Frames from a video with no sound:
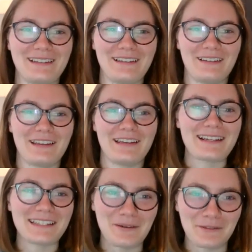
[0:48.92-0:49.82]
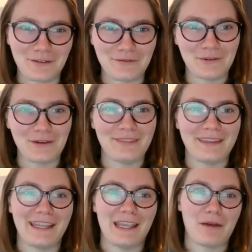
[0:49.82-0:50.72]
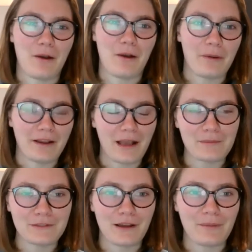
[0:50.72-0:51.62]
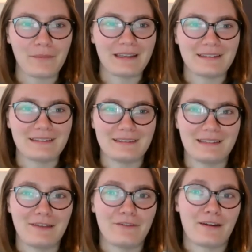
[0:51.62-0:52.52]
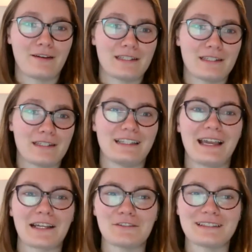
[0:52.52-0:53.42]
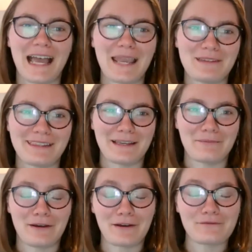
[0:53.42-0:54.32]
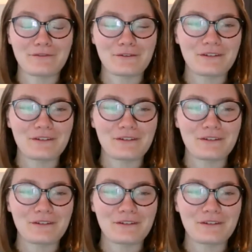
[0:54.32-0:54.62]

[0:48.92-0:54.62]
connecting with our food and thinking about where it comes from and giving ourselves a little extra time to think about our food.